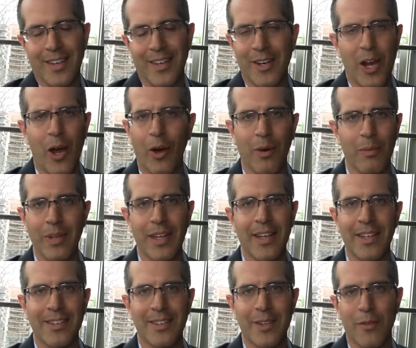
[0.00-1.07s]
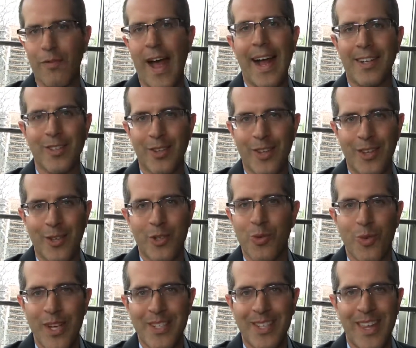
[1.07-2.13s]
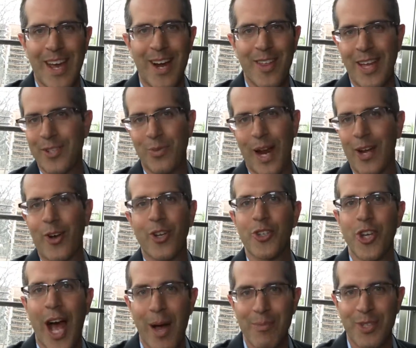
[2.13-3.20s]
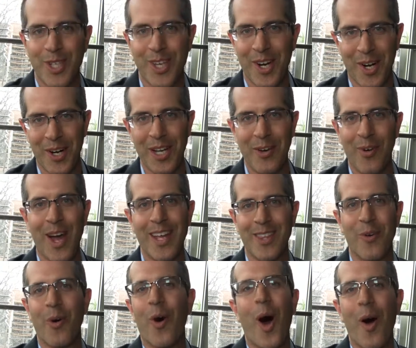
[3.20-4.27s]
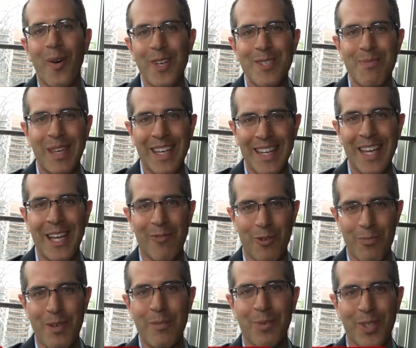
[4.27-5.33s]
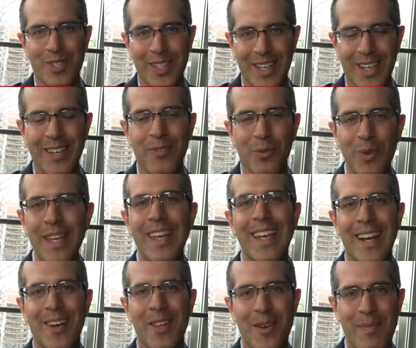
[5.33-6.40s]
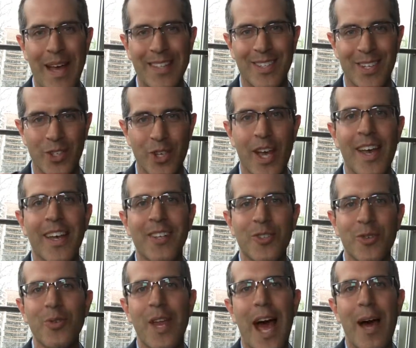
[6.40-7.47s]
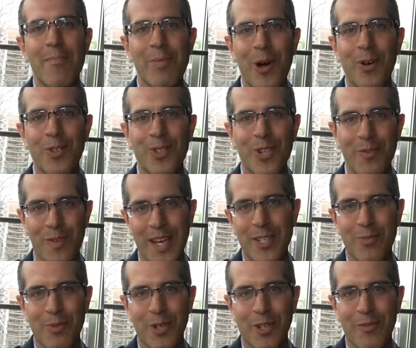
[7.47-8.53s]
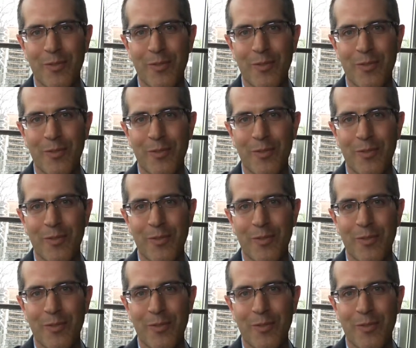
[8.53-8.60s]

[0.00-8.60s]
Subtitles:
No. I mean, the fact that there's risk there, that's what I call job security, right? There will always be a need for people to rehear the message, do not post your Facebook